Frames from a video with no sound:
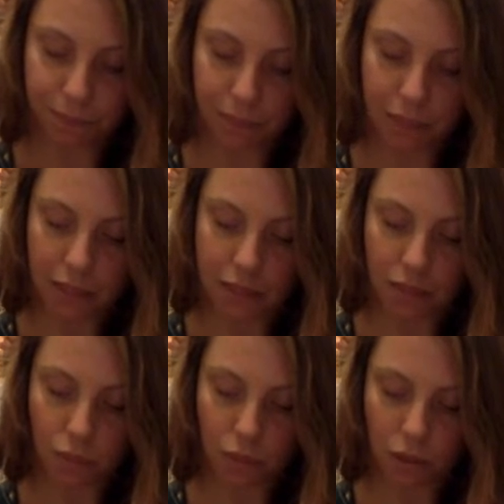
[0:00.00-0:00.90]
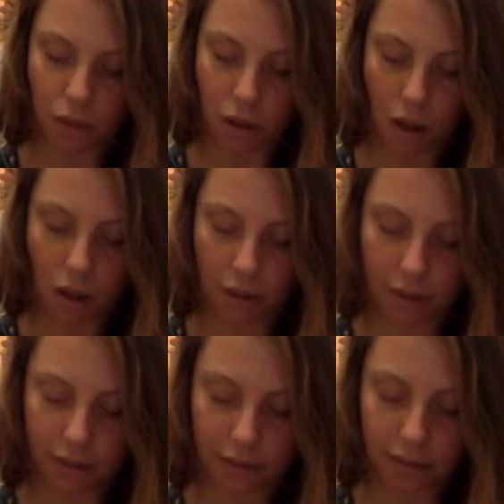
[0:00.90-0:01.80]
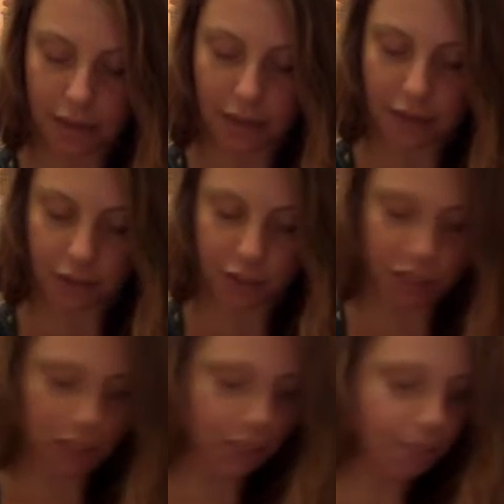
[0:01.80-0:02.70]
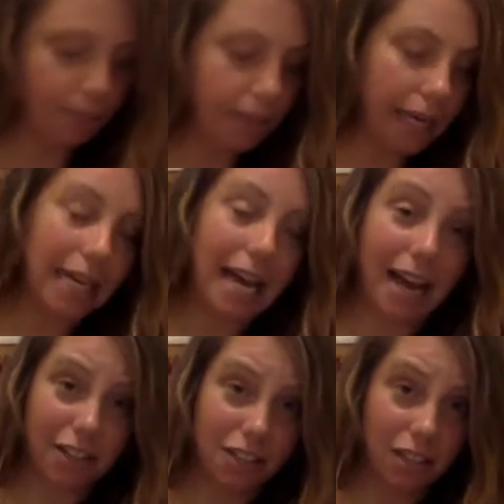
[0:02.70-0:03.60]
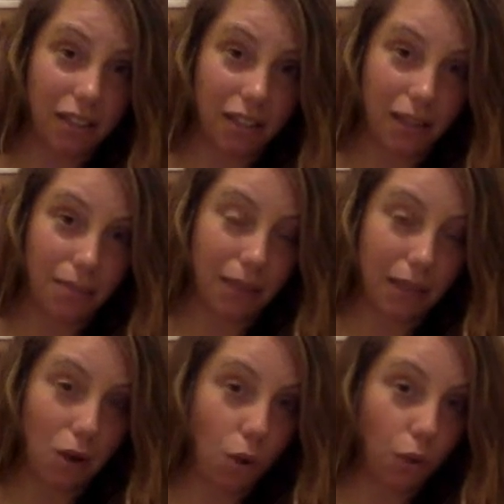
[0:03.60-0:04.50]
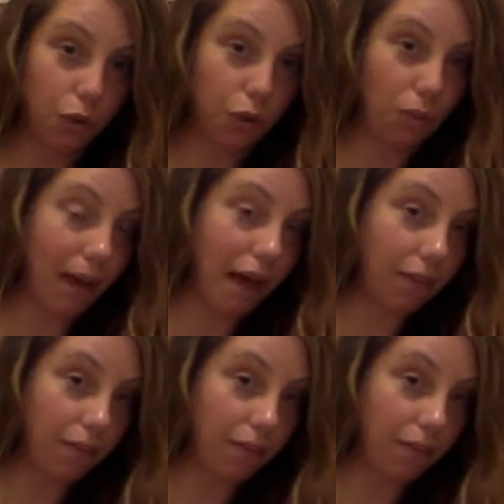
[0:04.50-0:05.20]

because the workaholic energy might actually be holding you back